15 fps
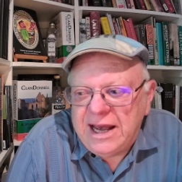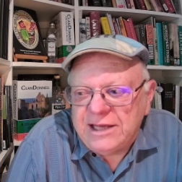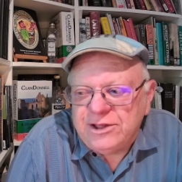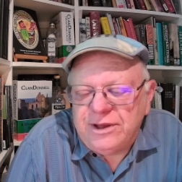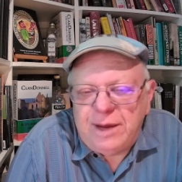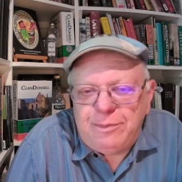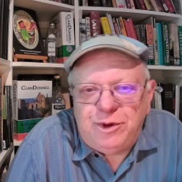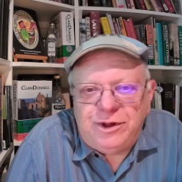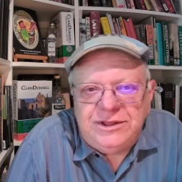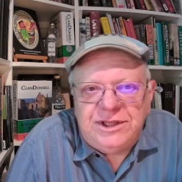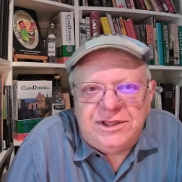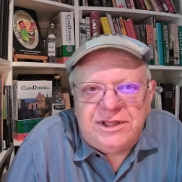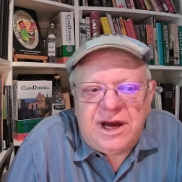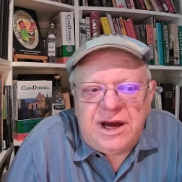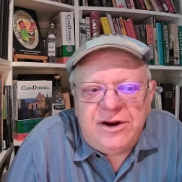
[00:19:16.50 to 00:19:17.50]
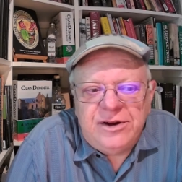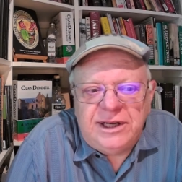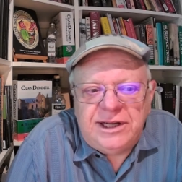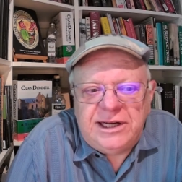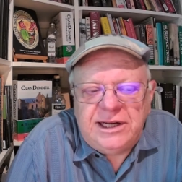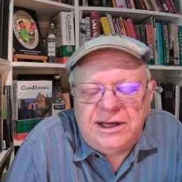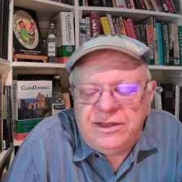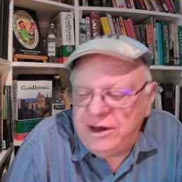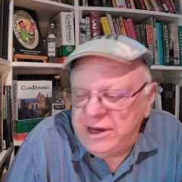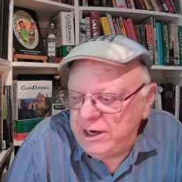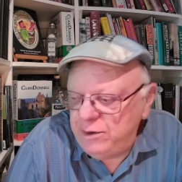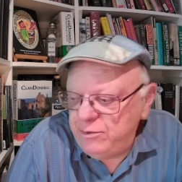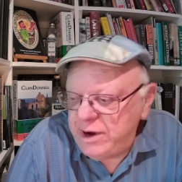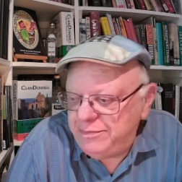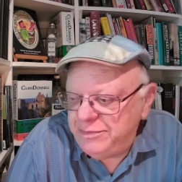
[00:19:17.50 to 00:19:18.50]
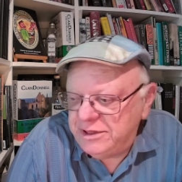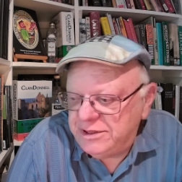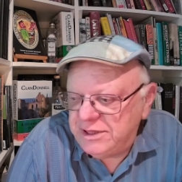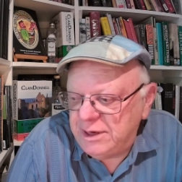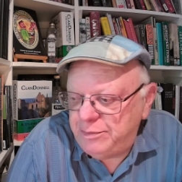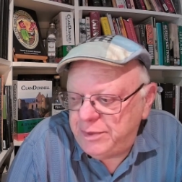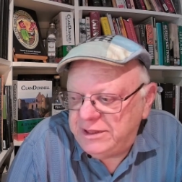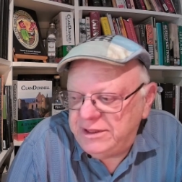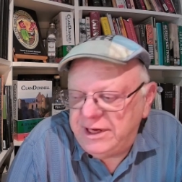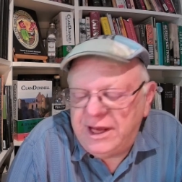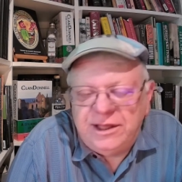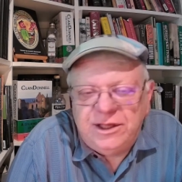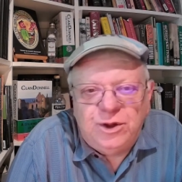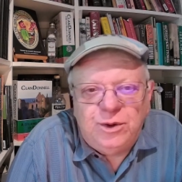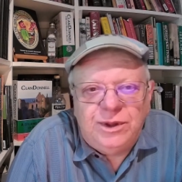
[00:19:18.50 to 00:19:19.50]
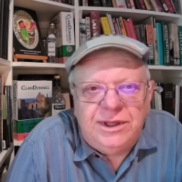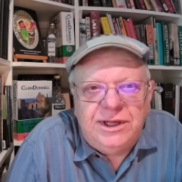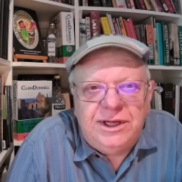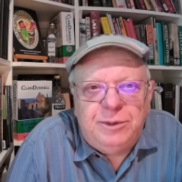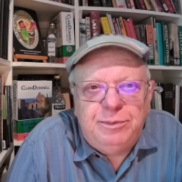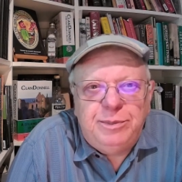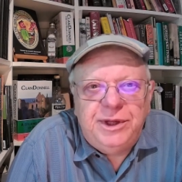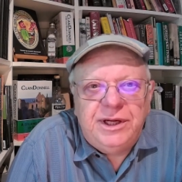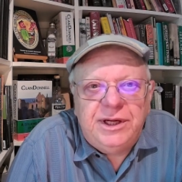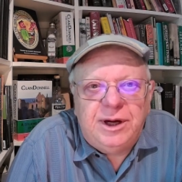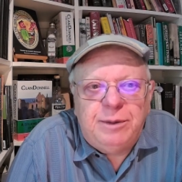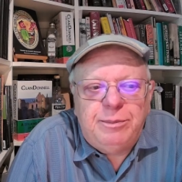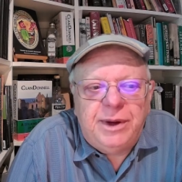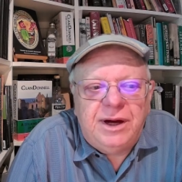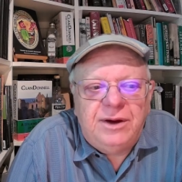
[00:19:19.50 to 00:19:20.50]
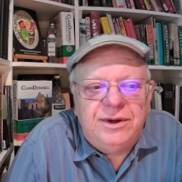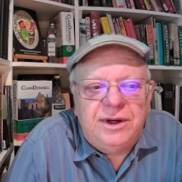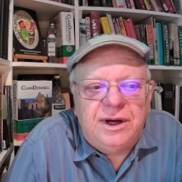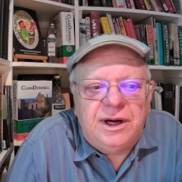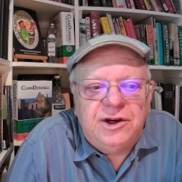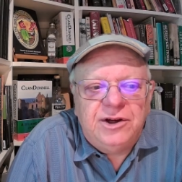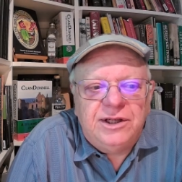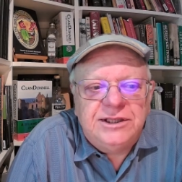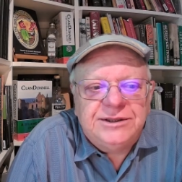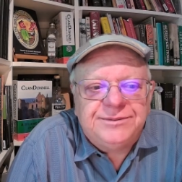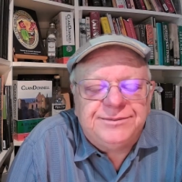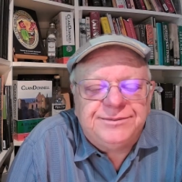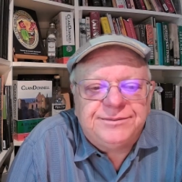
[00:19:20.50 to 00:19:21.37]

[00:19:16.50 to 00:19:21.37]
So that brings us to Ireland. I thought I'd wrap this up by telling you a little bit about Ireland.